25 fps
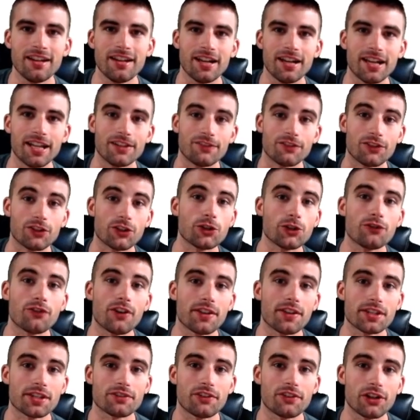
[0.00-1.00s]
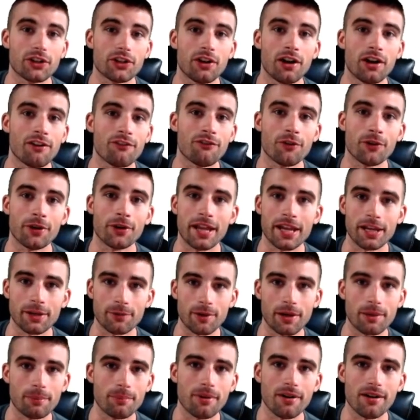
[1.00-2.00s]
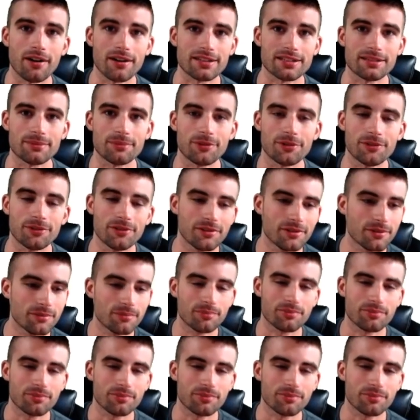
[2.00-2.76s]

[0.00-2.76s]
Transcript: And if you do find this video helpful in any way possible,